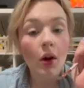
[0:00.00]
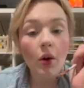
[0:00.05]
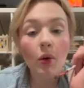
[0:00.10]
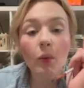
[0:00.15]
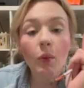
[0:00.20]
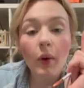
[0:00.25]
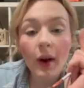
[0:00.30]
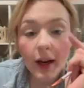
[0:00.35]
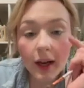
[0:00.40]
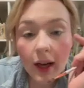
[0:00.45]

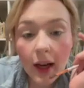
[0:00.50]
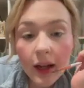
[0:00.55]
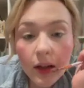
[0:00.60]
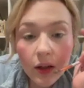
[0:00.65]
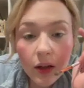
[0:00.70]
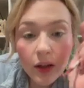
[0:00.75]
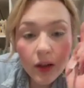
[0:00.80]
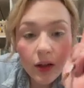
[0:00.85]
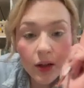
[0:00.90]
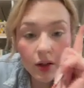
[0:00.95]
When I
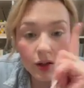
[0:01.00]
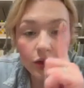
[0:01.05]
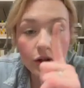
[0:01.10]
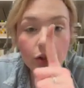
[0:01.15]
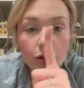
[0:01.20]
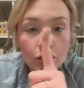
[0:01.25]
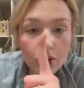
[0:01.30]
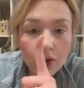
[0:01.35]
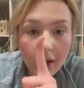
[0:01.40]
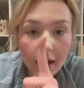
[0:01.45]
look
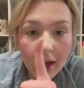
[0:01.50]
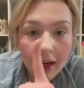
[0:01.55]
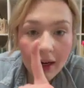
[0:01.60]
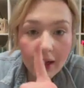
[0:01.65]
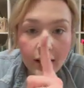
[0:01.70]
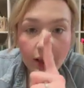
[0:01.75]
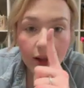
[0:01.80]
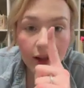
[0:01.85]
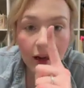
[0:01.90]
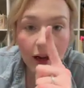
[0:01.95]
straight
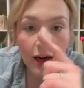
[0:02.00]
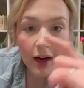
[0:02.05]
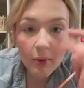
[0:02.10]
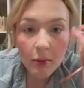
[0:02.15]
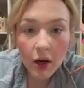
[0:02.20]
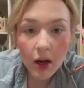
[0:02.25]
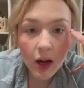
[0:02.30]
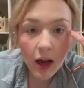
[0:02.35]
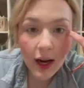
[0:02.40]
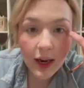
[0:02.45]
into the
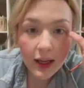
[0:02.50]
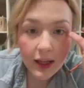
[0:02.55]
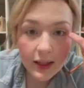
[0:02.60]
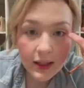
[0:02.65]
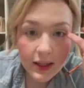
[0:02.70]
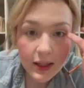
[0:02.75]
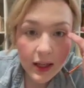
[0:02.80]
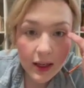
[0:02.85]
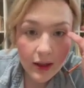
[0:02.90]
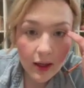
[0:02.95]
camera, I can
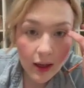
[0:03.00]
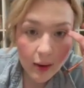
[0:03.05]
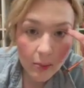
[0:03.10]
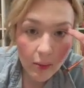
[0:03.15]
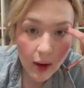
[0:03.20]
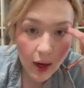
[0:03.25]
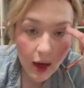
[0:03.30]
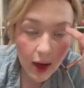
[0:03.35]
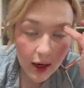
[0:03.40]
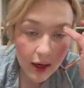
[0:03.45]
see that
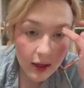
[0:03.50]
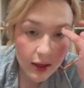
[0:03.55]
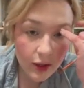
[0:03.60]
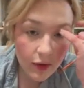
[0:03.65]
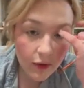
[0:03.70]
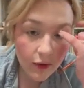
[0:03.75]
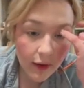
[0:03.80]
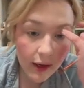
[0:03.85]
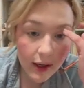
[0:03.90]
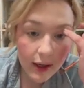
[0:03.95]
my
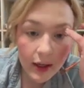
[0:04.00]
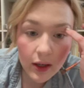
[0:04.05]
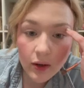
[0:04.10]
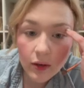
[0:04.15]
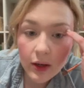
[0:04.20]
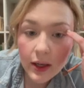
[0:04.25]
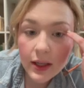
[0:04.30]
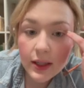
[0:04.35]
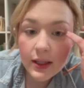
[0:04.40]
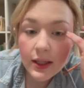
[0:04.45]
defining
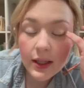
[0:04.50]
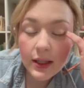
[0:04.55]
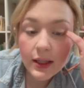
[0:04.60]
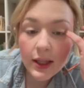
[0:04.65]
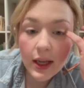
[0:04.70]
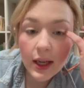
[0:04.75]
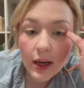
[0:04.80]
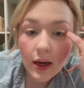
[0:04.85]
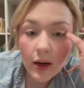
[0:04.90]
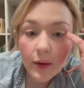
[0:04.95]
crease is
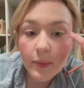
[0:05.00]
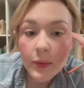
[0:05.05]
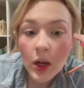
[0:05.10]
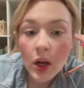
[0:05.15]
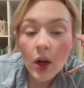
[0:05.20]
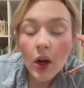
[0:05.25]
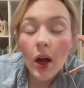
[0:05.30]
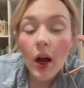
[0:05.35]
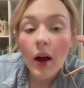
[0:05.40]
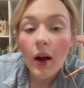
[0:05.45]
here.
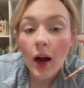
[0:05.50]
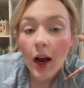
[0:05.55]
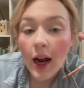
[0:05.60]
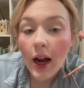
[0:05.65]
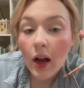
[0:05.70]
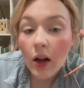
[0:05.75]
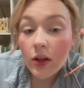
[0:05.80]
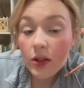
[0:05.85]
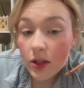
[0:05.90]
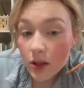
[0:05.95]
I
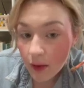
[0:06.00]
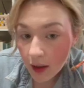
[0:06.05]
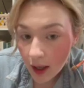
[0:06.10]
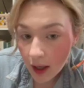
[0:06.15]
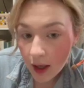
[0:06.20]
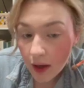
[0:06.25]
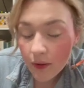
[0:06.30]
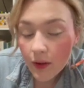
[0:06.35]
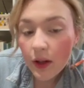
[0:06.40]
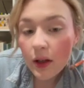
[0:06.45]
also
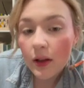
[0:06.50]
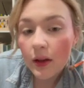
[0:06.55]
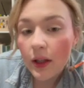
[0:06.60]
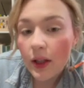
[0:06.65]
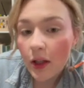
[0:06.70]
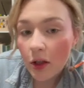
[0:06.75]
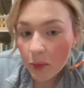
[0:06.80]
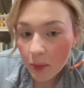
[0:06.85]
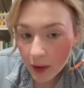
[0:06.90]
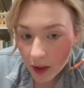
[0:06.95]
have a
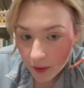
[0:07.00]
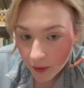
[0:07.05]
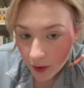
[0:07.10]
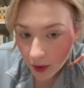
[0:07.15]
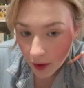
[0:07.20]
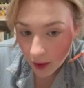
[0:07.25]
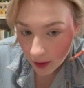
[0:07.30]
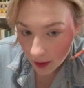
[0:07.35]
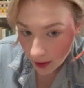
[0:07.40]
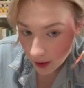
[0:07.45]
little bit of a
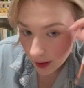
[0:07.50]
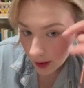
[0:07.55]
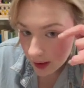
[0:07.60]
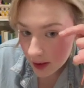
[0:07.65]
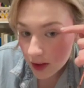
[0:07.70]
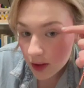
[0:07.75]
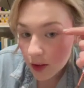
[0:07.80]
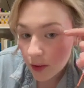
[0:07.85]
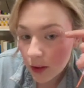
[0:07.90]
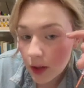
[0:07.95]
hooded eye,
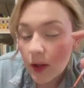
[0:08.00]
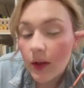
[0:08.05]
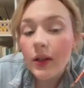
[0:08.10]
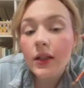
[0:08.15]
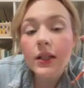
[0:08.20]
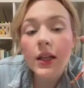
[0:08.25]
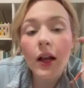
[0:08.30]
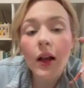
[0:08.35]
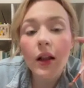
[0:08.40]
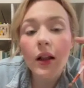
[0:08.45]
so you can
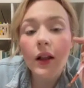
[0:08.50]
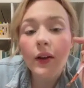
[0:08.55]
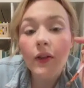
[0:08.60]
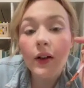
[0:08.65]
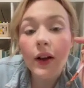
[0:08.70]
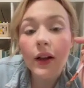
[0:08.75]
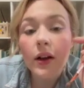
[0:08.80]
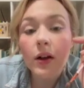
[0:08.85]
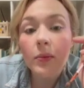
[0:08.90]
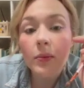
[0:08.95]
tell if
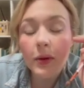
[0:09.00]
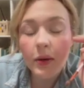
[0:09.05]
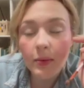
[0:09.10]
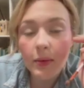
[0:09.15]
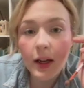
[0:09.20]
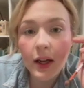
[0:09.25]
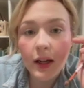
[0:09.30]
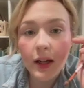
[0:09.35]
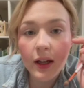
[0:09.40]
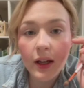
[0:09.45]
I open
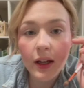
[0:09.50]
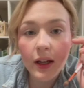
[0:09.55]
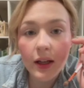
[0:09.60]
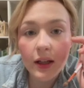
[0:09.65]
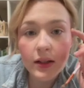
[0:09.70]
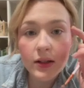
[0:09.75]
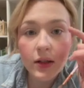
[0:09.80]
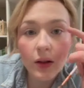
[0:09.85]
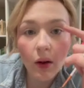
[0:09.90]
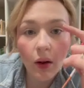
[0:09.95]
my
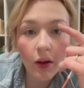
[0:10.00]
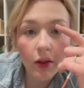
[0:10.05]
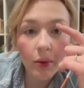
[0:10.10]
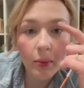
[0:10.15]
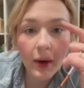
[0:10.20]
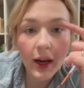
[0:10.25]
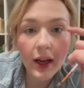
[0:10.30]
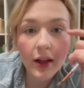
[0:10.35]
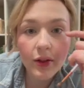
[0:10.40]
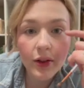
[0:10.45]
eyes all the
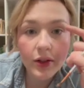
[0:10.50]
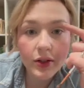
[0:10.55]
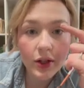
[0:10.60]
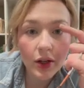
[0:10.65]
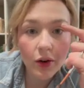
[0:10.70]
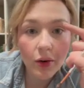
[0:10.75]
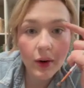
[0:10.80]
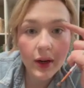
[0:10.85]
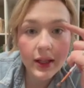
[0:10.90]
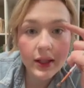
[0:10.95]
way, there's a
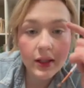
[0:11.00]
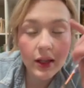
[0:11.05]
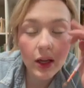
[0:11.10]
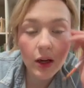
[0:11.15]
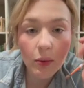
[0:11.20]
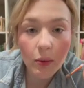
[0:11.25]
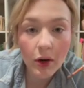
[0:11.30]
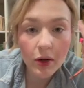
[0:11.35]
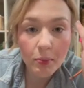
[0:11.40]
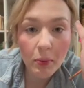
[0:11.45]
crease there
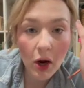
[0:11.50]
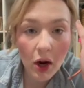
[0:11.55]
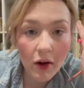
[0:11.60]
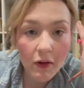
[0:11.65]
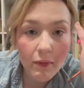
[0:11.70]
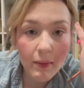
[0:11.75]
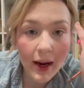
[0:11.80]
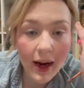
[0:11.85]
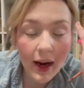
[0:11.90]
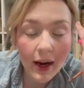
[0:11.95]
where part
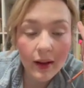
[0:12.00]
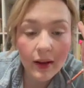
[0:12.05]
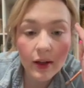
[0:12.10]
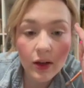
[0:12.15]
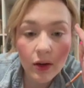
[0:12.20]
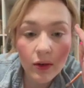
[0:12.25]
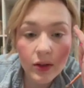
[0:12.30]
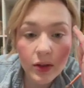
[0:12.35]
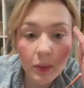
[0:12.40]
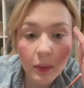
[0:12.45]
of my eyelid
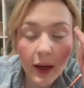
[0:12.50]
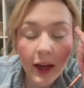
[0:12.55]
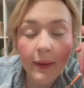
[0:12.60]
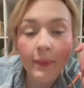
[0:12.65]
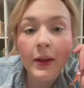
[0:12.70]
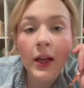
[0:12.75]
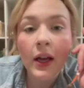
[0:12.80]
goes away.